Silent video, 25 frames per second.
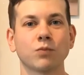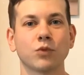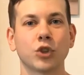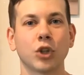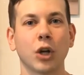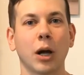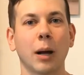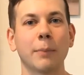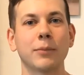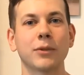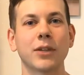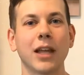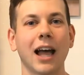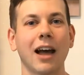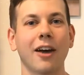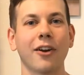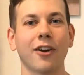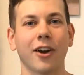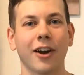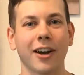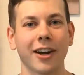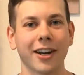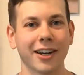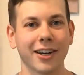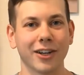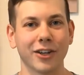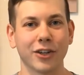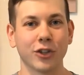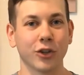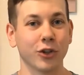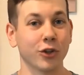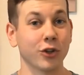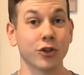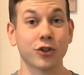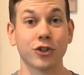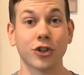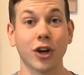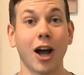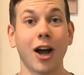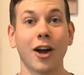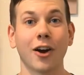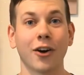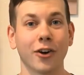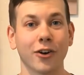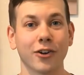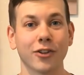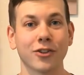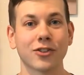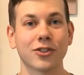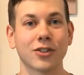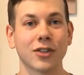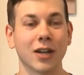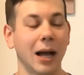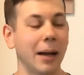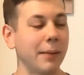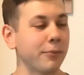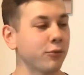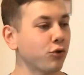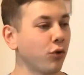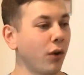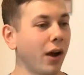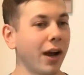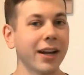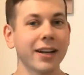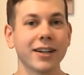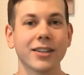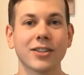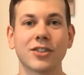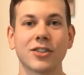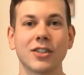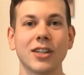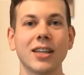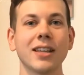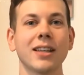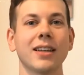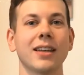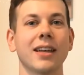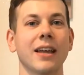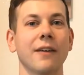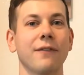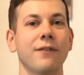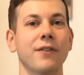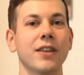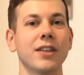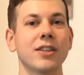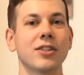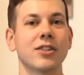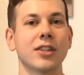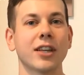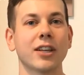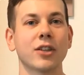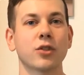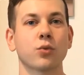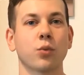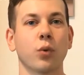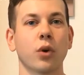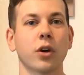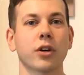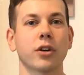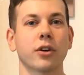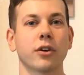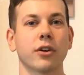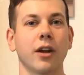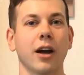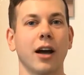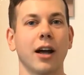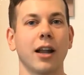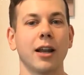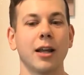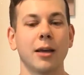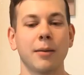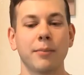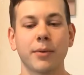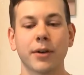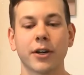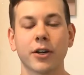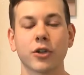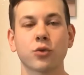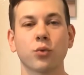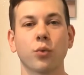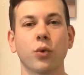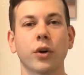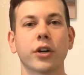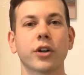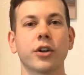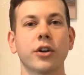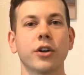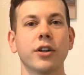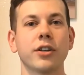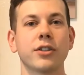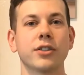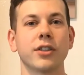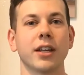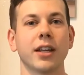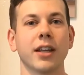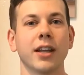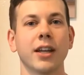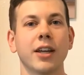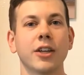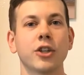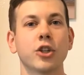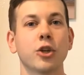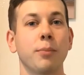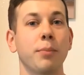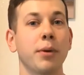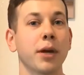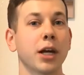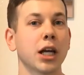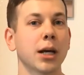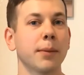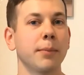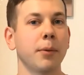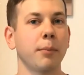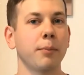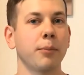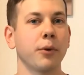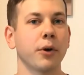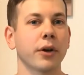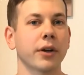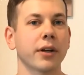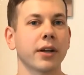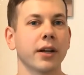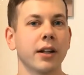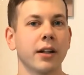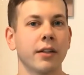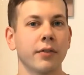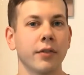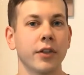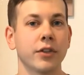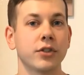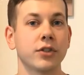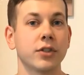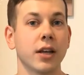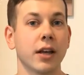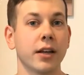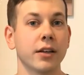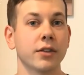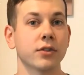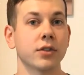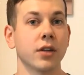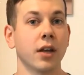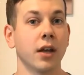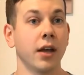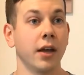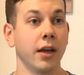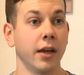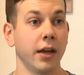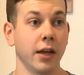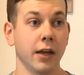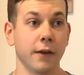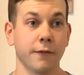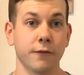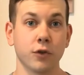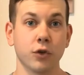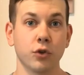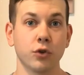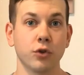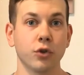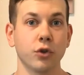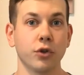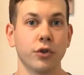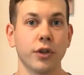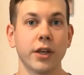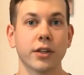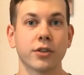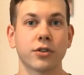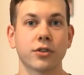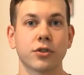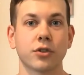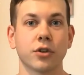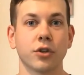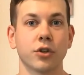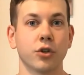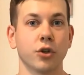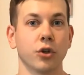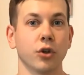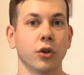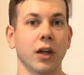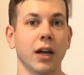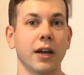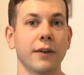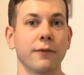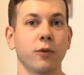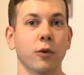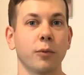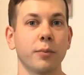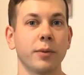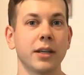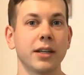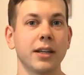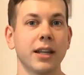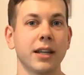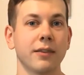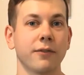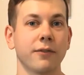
chomp down on it until your jaw hurts. I'm trying to see if these things work or not. Because what good is it to pick up a book that says, if you do this, your life will be